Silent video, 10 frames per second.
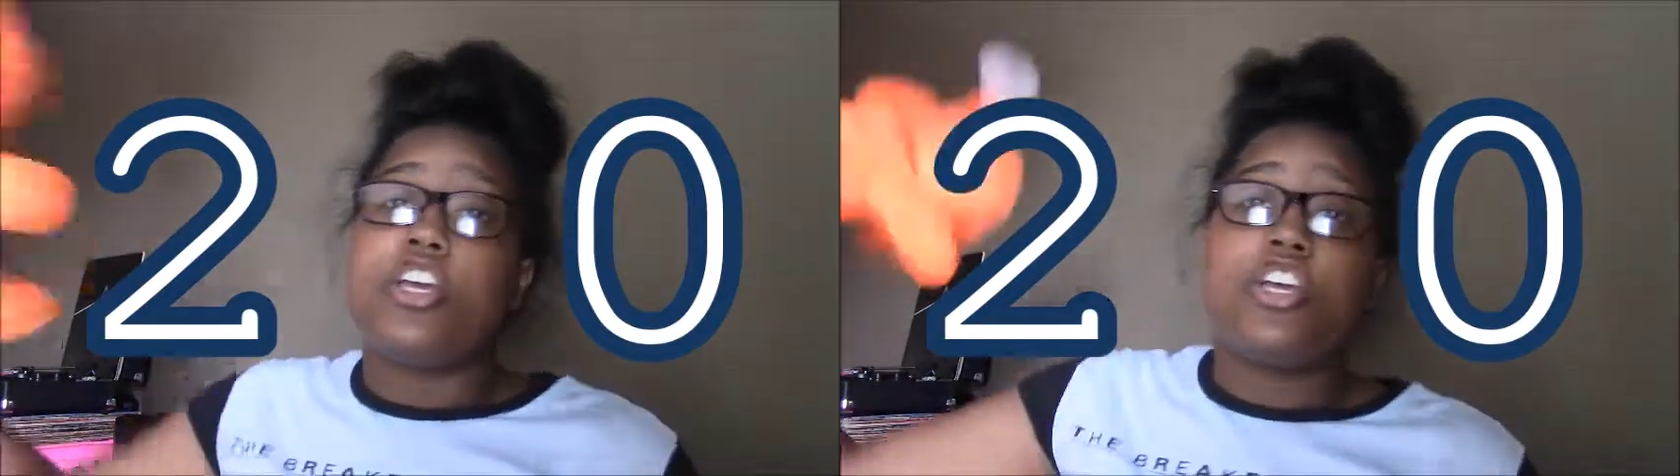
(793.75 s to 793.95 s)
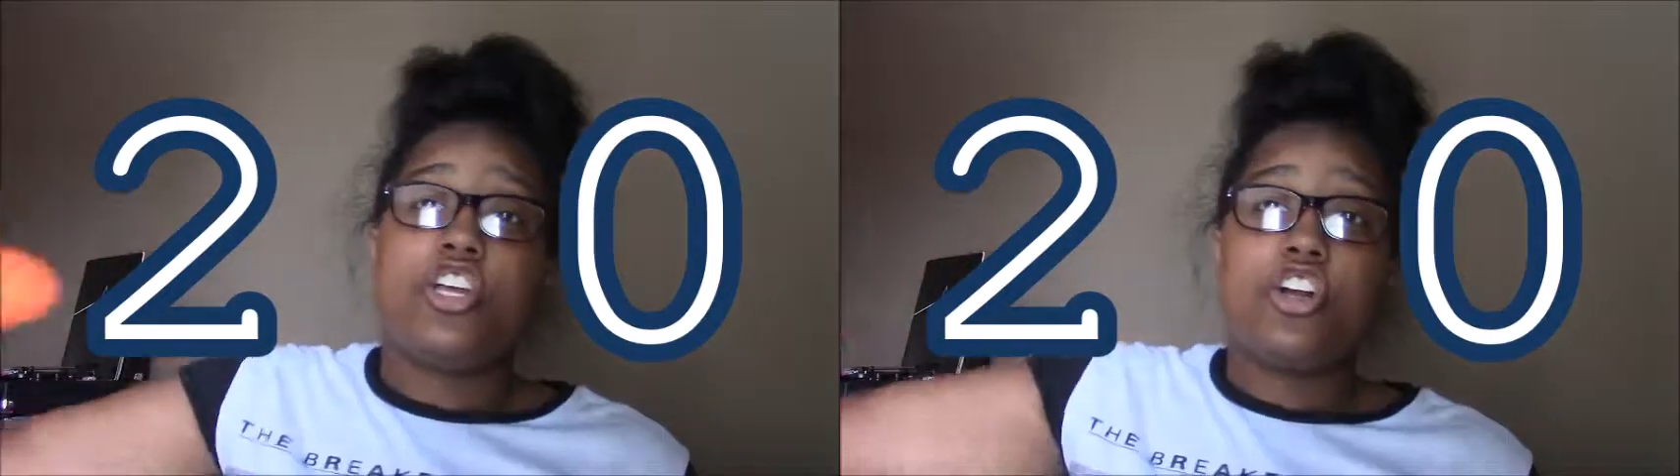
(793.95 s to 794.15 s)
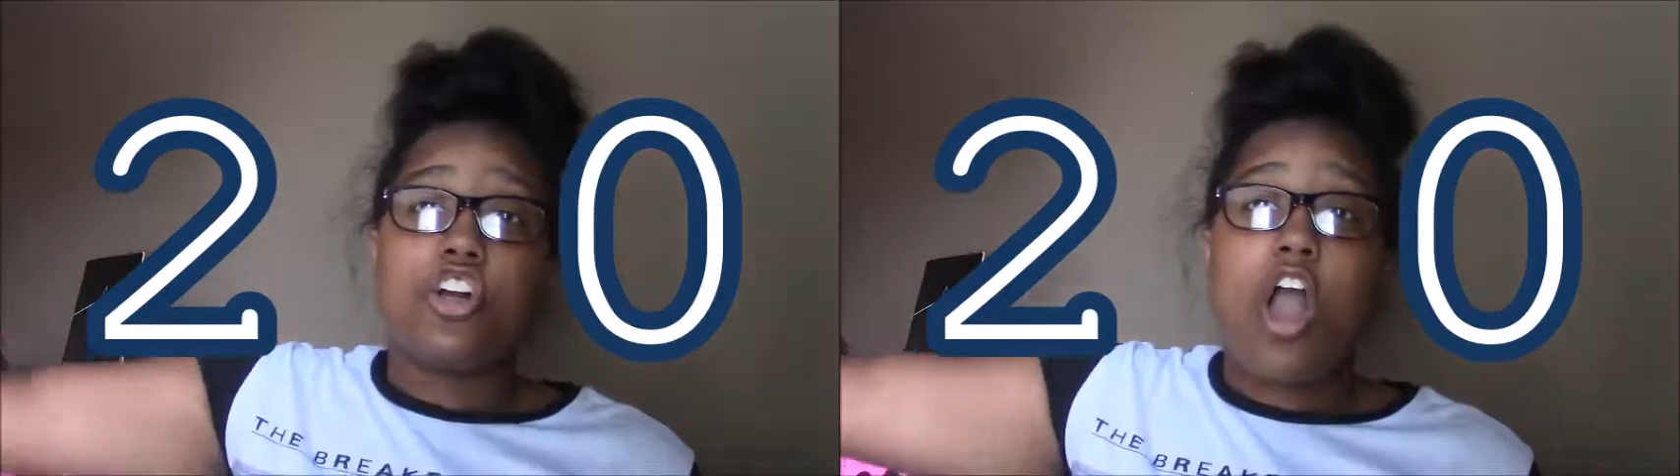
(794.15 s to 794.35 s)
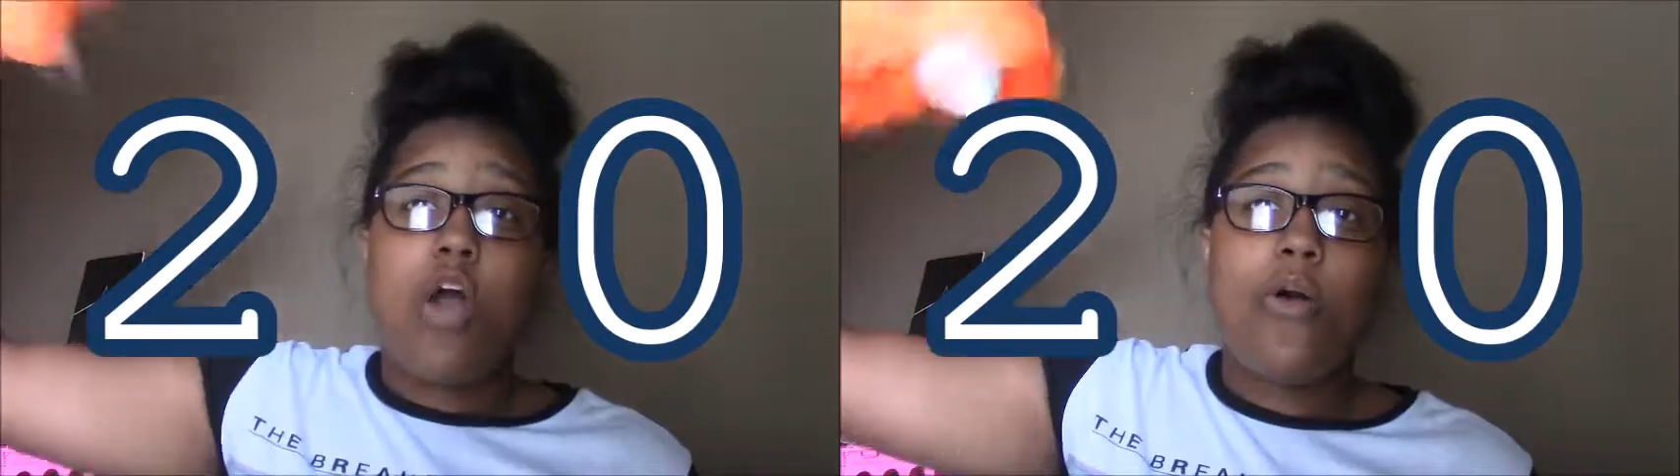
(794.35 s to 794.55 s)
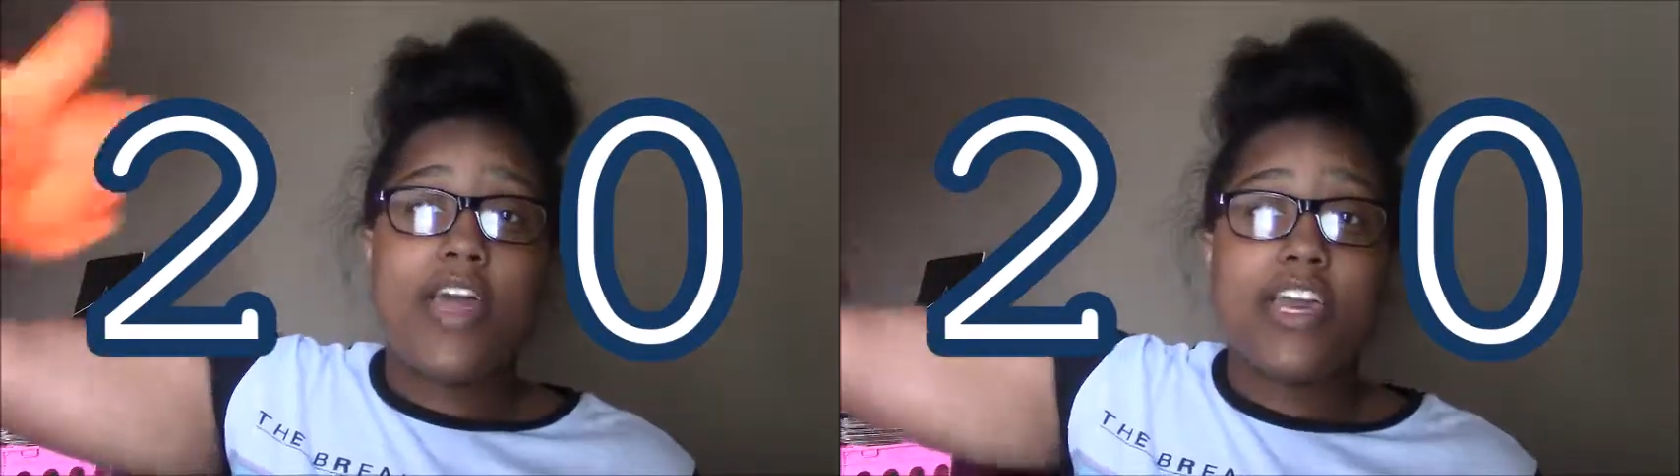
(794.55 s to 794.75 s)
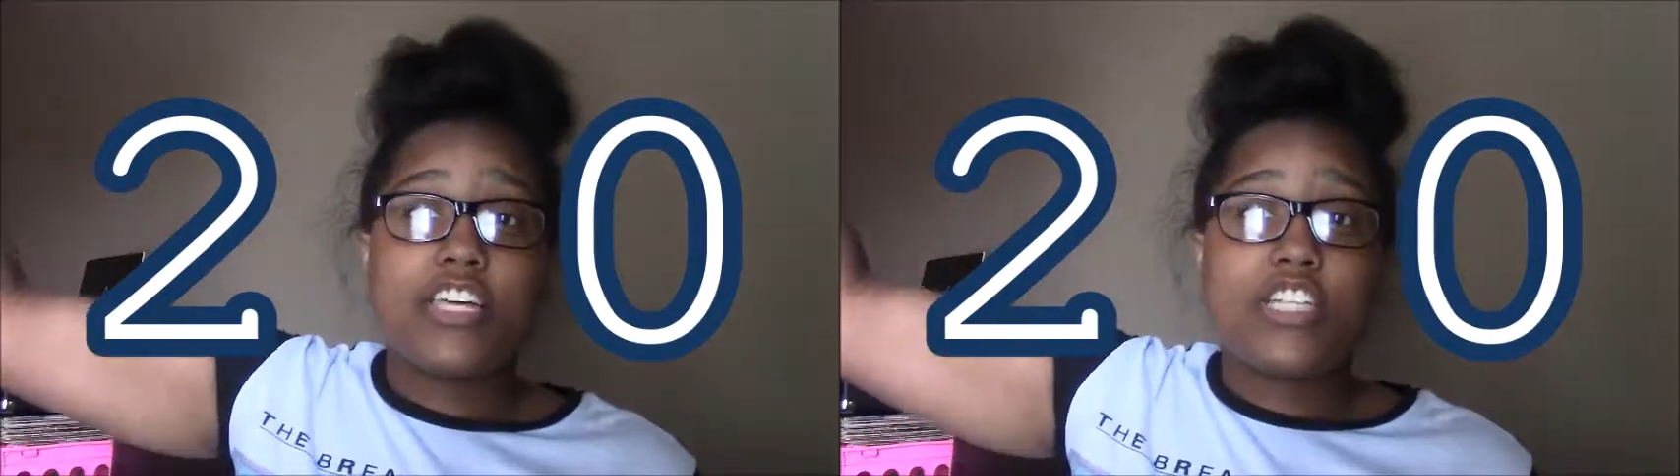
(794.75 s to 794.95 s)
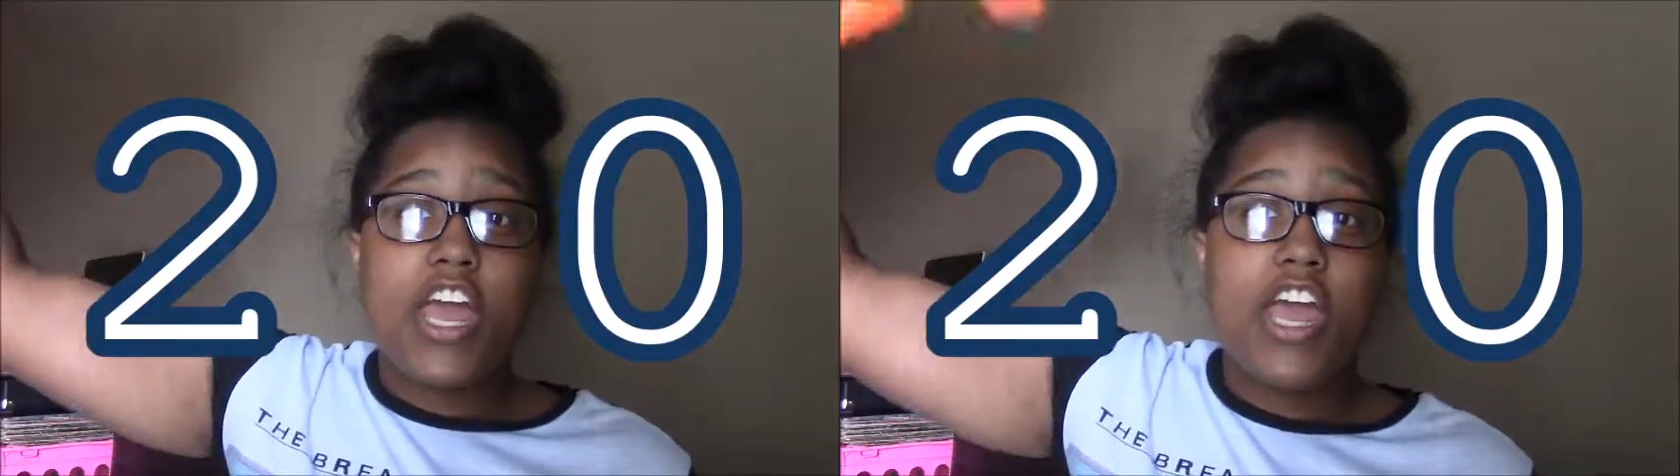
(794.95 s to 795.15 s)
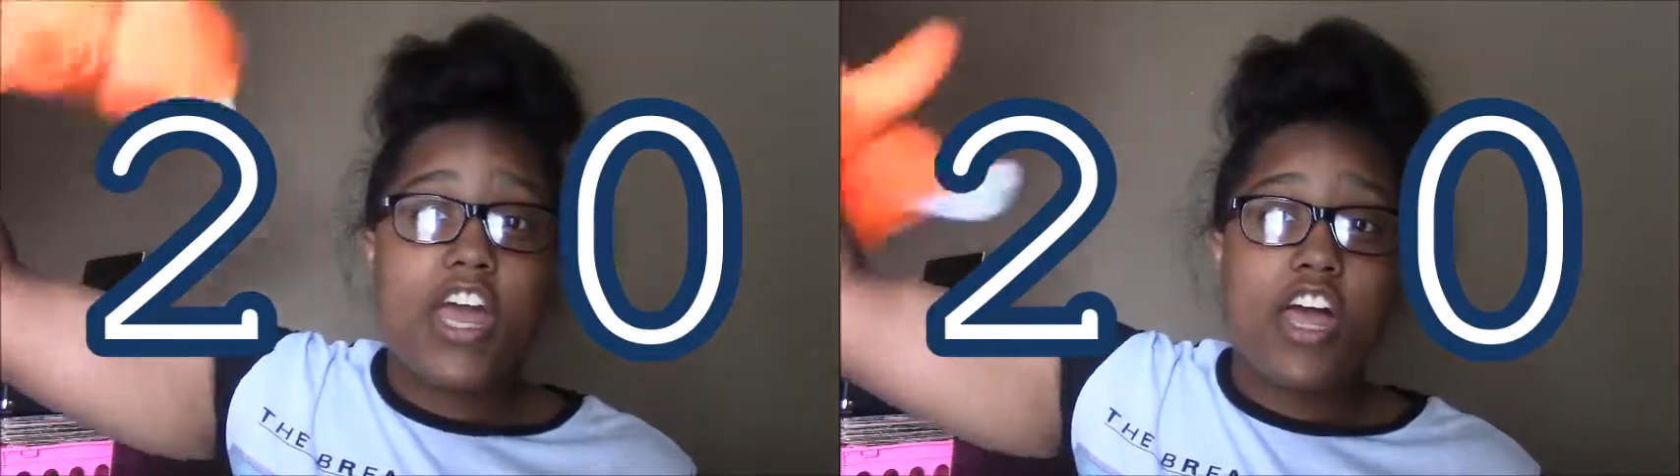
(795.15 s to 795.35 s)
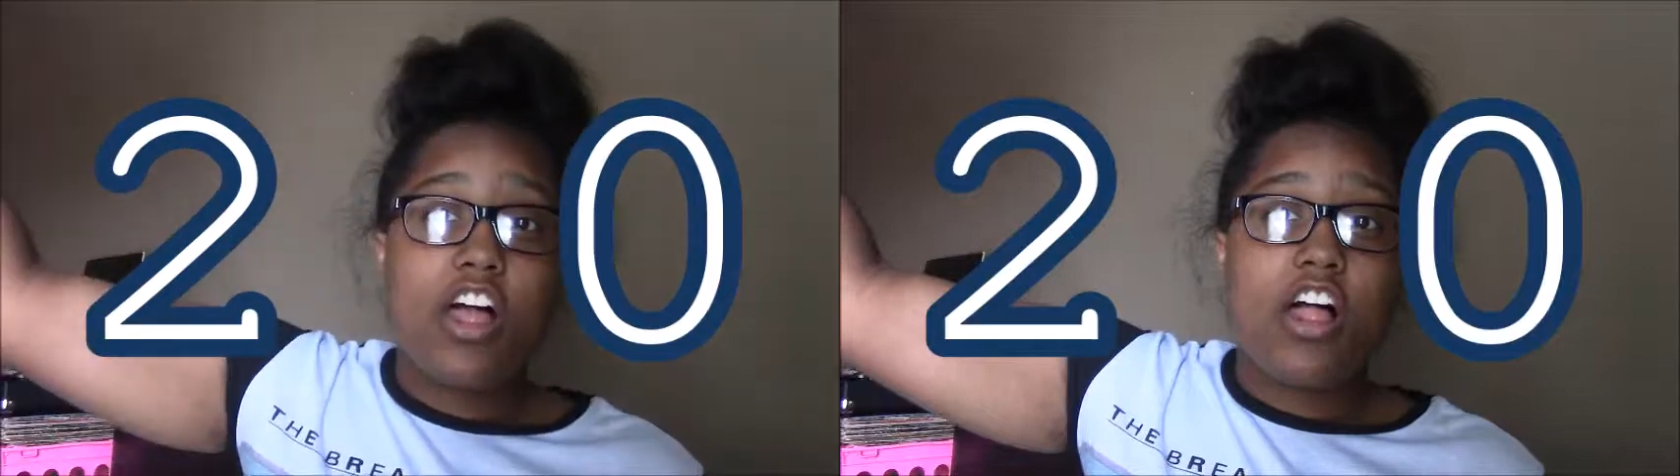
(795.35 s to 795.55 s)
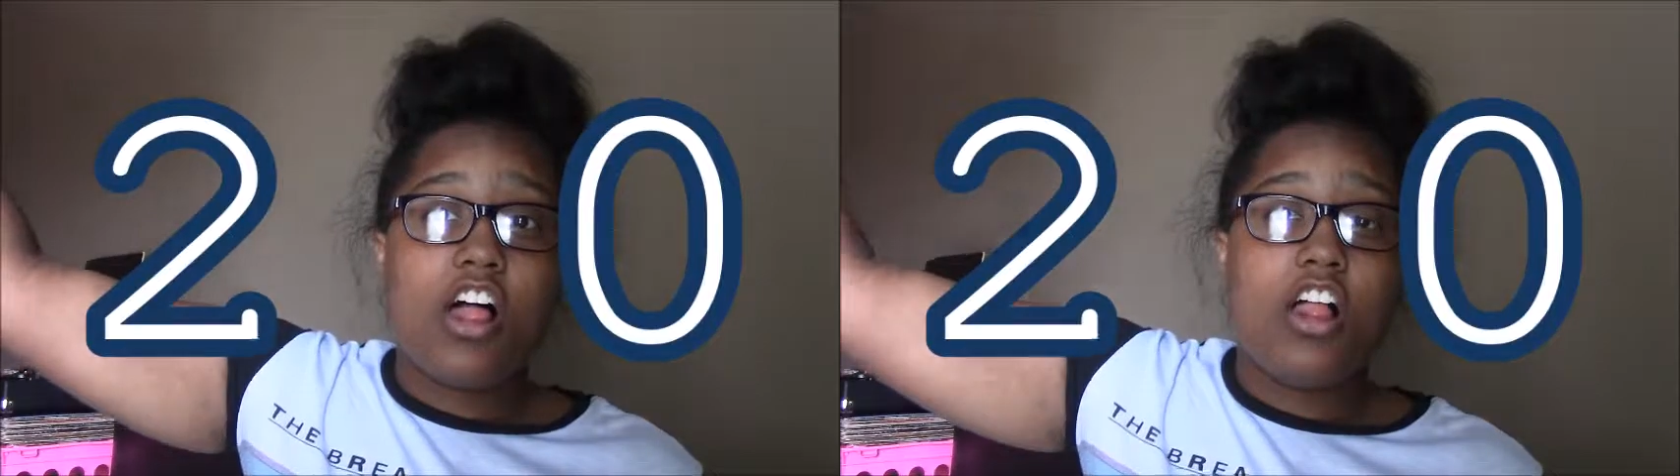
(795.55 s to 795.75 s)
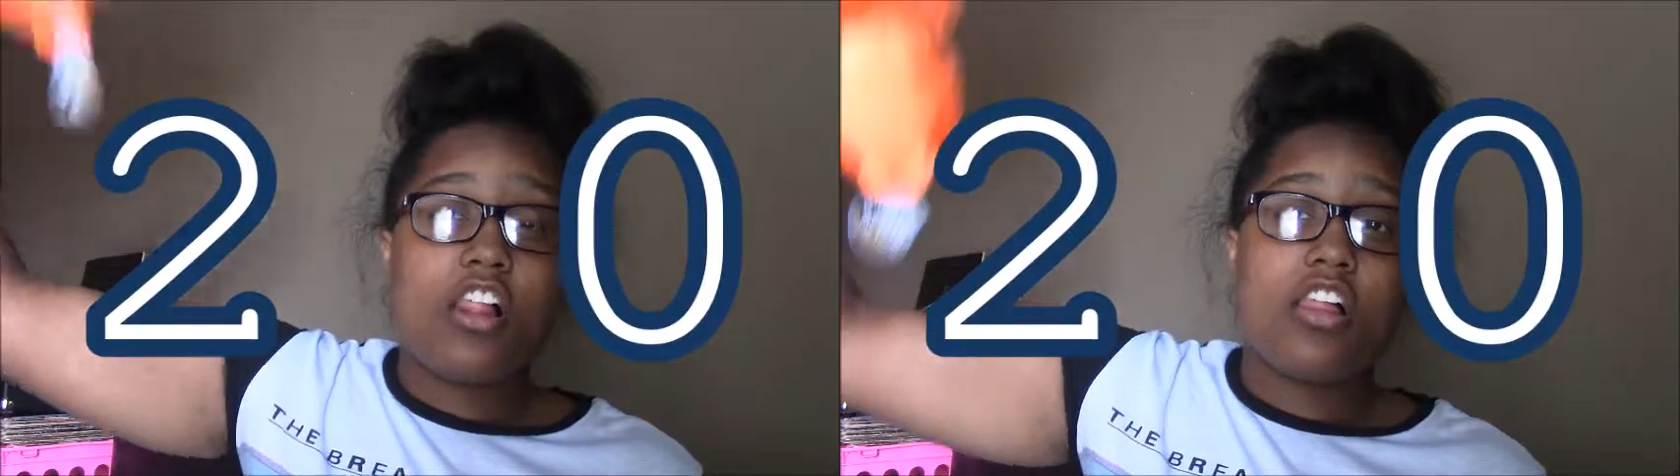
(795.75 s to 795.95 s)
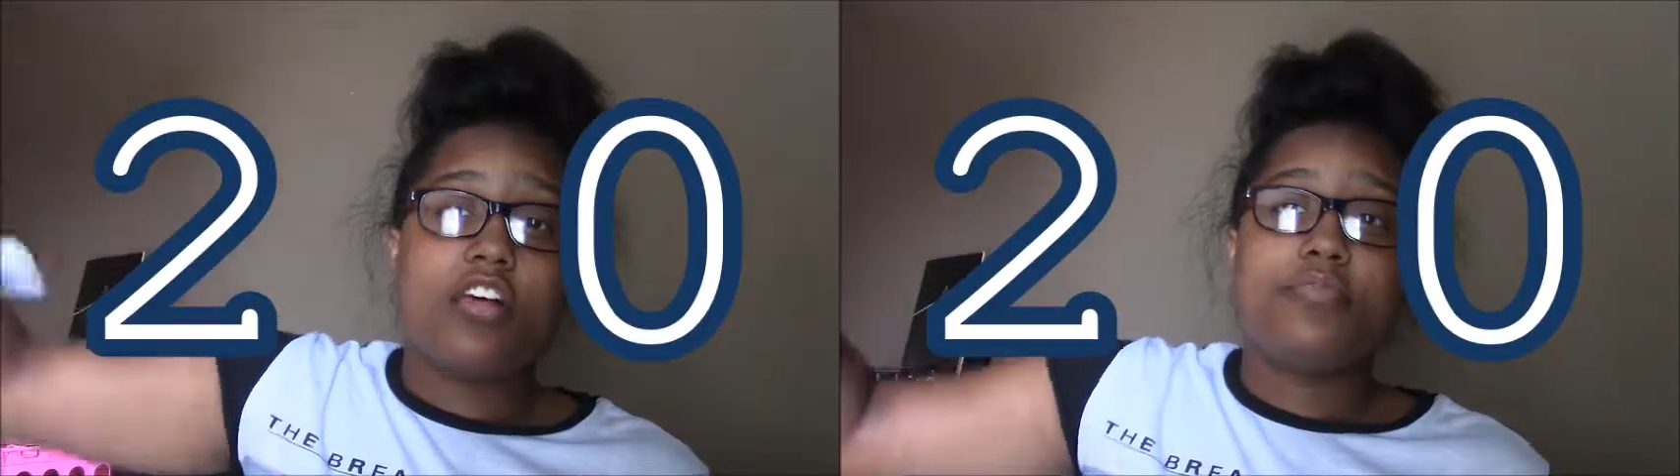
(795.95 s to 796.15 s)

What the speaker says: you're going to jail.